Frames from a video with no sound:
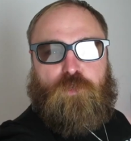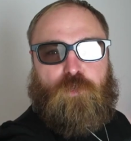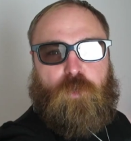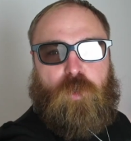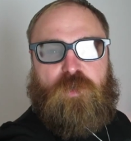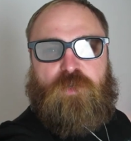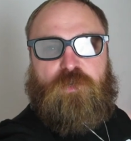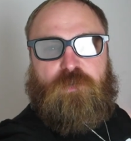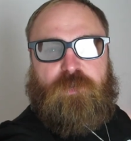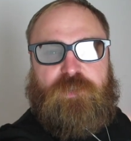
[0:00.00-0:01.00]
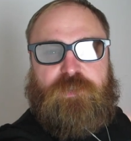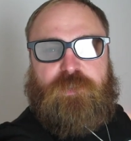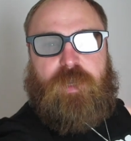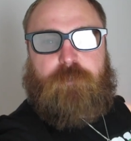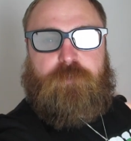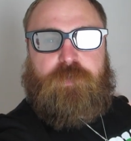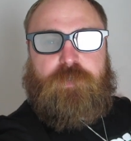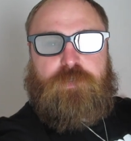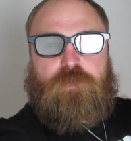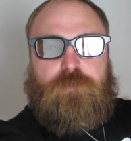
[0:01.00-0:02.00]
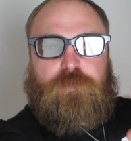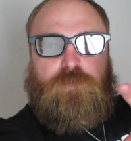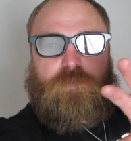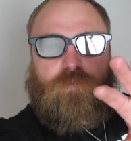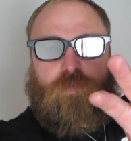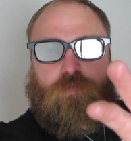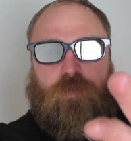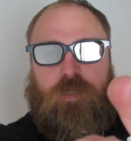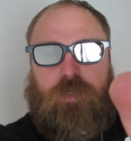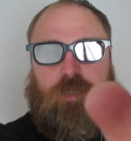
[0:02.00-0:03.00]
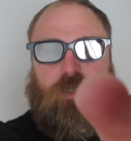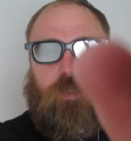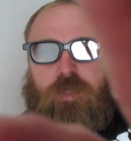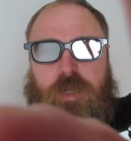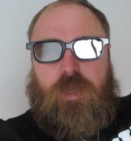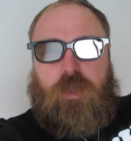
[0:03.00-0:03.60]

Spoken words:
Whoa, this camera is almost in 3D.